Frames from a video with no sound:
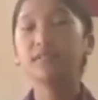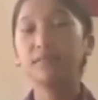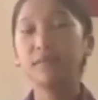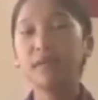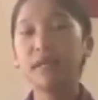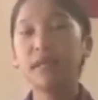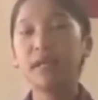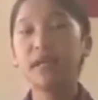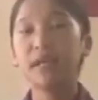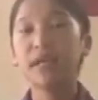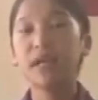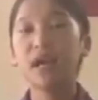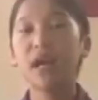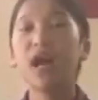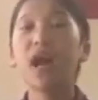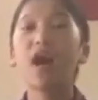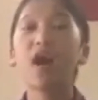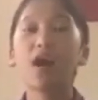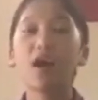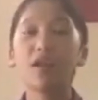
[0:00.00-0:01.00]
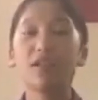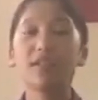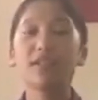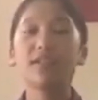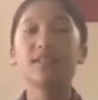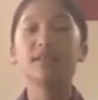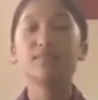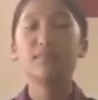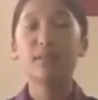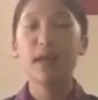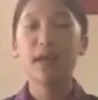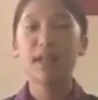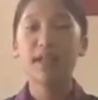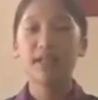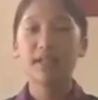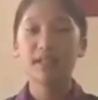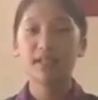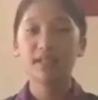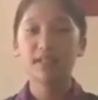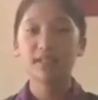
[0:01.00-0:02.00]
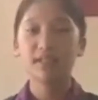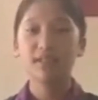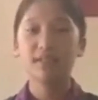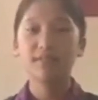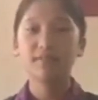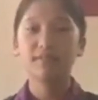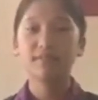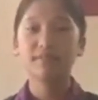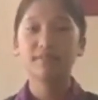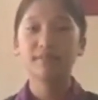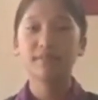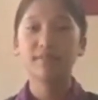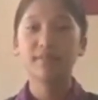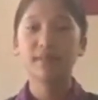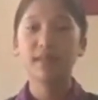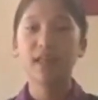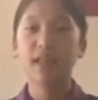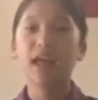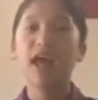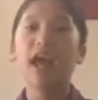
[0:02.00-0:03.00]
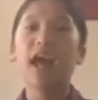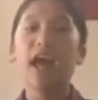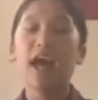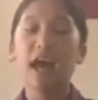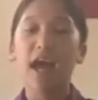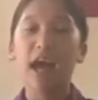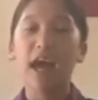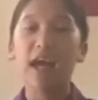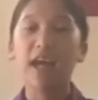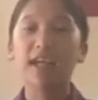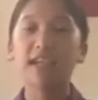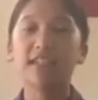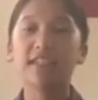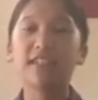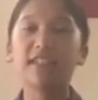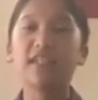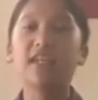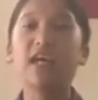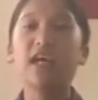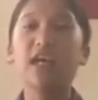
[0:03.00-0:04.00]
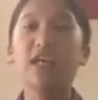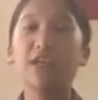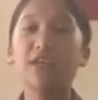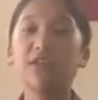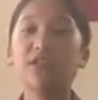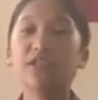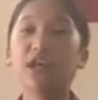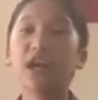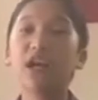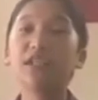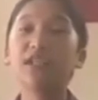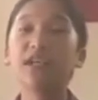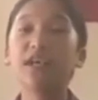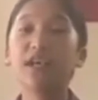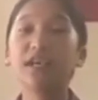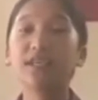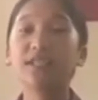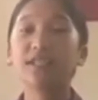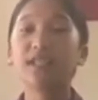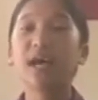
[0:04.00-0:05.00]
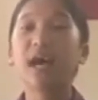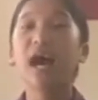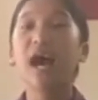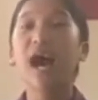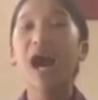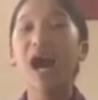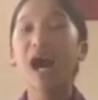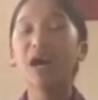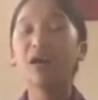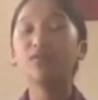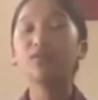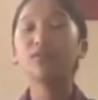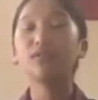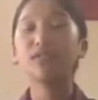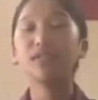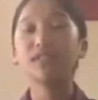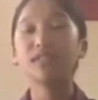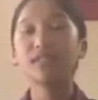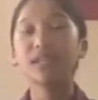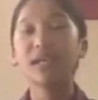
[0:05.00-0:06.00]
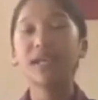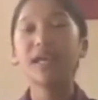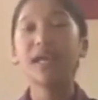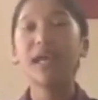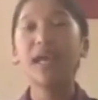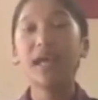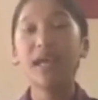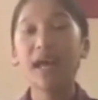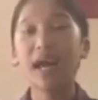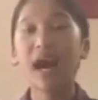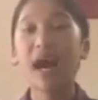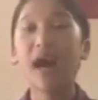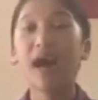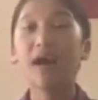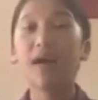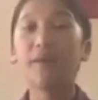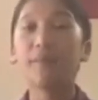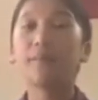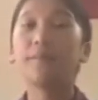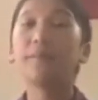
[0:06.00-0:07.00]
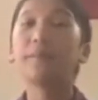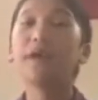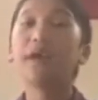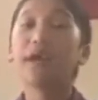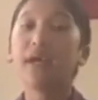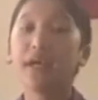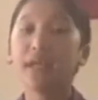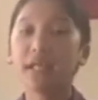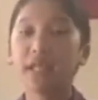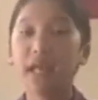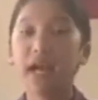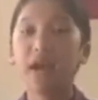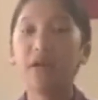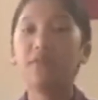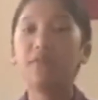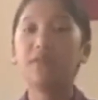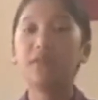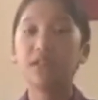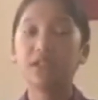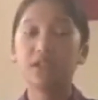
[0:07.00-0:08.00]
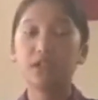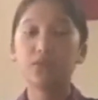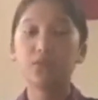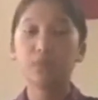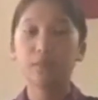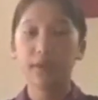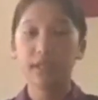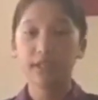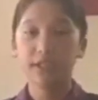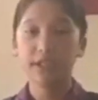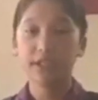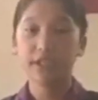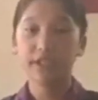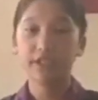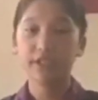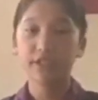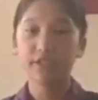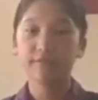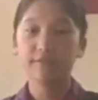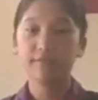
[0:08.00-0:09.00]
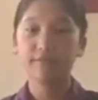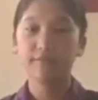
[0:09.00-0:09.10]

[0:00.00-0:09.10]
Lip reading: being on this planet. And you taught us how to stay calm in every situation.